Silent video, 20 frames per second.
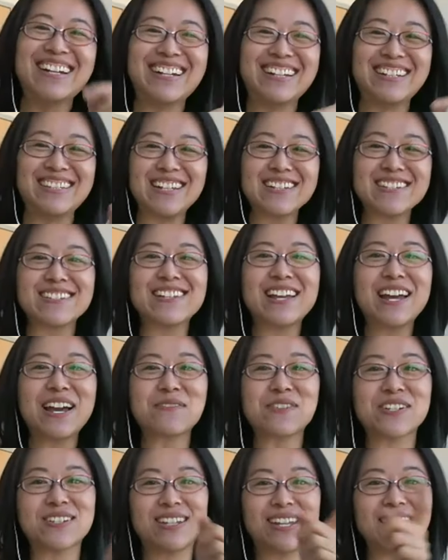He doesn't
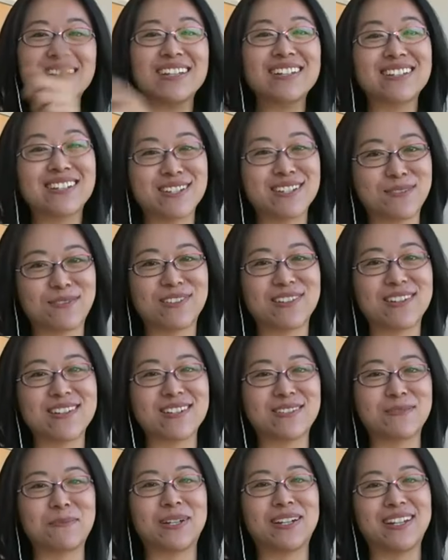have an English
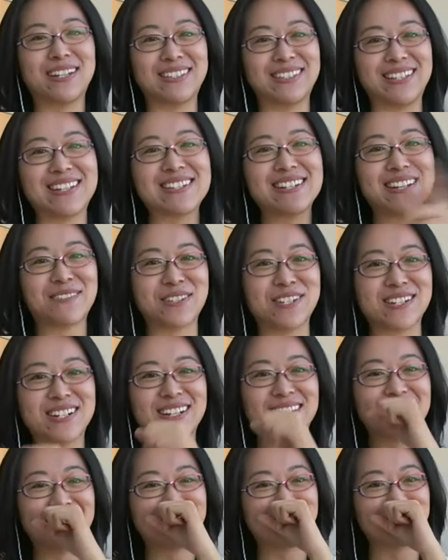version, but he does have a
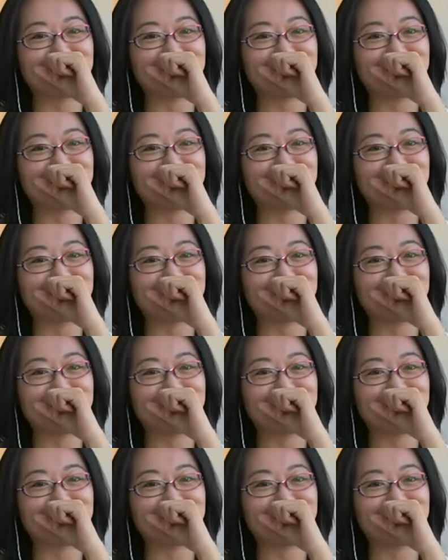Chinese